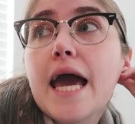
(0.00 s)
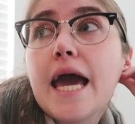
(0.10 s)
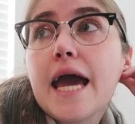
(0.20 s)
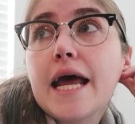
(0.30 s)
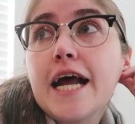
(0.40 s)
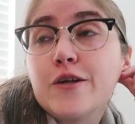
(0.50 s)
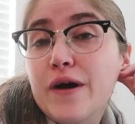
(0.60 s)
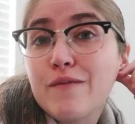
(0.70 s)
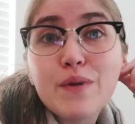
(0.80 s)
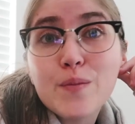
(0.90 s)
And I
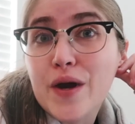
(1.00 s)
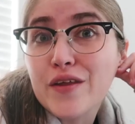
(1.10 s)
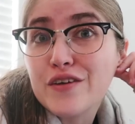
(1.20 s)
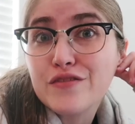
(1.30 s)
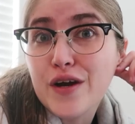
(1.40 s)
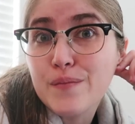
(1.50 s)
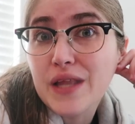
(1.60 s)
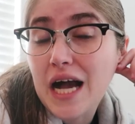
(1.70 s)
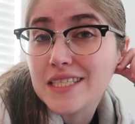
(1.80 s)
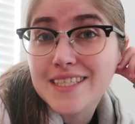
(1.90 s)
don't have Big Brother
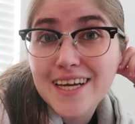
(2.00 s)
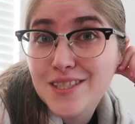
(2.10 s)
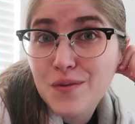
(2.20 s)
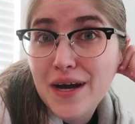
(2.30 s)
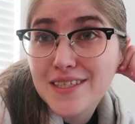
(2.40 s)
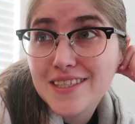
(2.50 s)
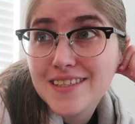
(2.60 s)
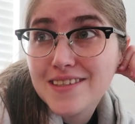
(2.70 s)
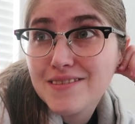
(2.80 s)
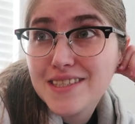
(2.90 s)
from last night to watch
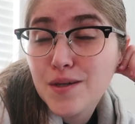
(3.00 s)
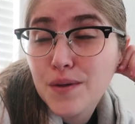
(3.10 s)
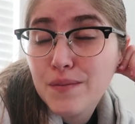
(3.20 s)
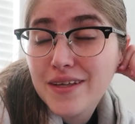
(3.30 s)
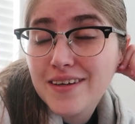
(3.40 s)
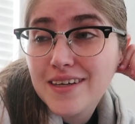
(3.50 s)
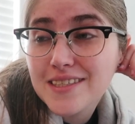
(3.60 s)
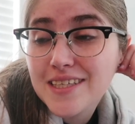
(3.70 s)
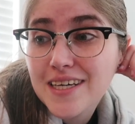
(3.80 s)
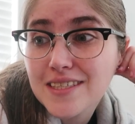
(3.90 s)
because there was no Big Brother
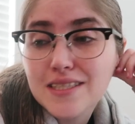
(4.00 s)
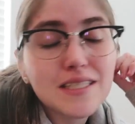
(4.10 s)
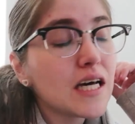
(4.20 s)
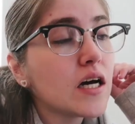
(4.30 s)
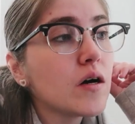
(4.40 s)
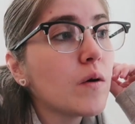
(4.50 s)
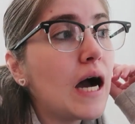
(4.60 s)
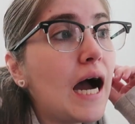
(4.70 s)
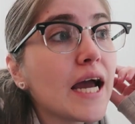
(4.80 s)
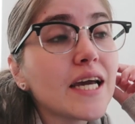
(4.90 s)
last night.
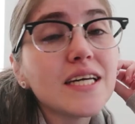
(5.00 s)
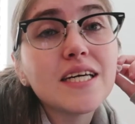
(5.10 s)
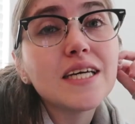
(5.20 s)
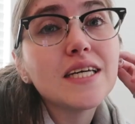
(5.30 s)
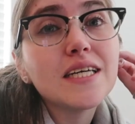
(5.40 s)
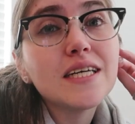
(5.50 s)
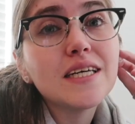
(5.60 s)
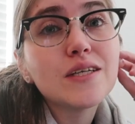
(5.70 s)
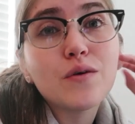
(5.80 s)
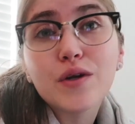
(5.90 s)
So
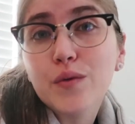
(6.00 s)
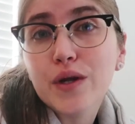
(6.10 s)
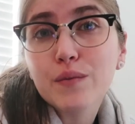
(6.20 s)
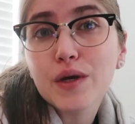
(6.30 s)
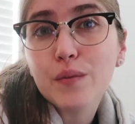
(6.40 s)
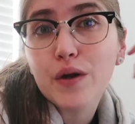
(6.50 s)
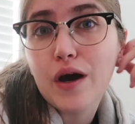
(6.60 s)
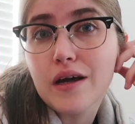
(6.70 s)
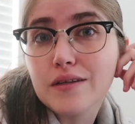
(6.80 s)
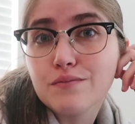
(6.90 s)
I don't know what I'm gonna put
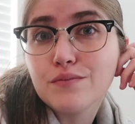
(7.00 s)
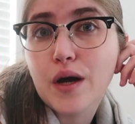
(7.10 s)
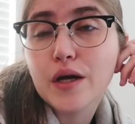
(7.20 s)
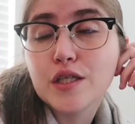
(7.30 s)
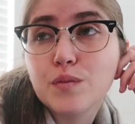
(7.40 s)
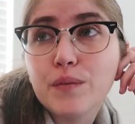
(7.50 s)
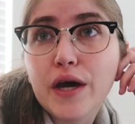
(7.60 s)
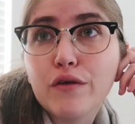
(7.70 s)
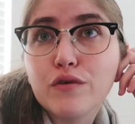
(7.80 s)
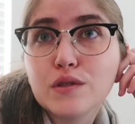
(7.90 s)
on. Probably just put
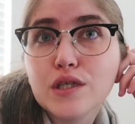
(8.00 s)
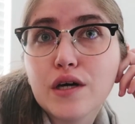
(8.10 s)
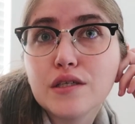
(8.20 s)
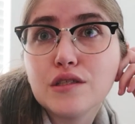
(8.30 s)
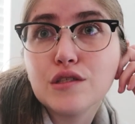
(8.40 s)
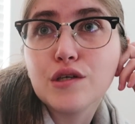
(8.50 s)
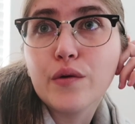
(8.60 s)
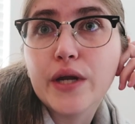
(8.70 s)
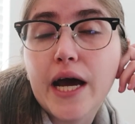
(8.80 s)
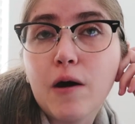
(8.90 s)
my headphones on and
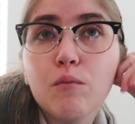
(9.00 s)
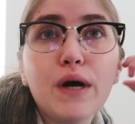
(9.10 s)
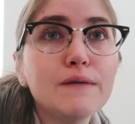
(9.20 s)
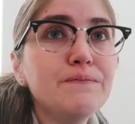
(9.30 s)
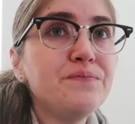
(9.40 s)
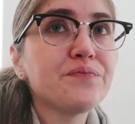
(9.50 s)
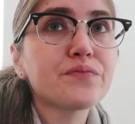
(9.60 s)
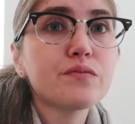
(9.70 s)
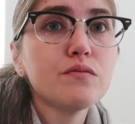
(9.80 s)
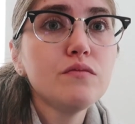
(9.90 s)
zone out, but I
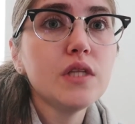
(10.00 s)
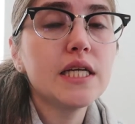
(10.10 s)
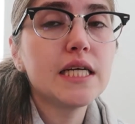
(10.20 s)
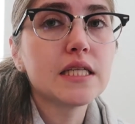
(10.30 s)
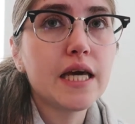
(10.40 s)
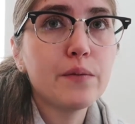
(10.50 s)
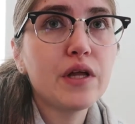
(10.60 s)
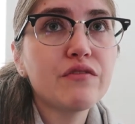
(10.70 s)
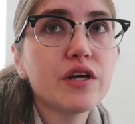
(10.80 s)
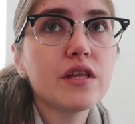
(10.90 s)
need to
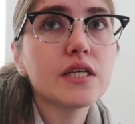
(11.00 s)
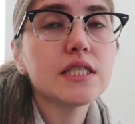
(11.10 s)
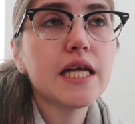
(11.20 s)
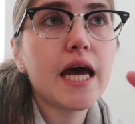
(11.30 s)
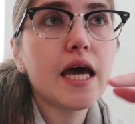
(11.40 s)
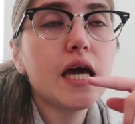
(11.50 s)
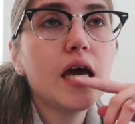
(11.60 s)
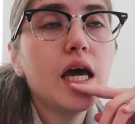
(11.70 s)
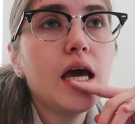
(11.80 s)
label everything today.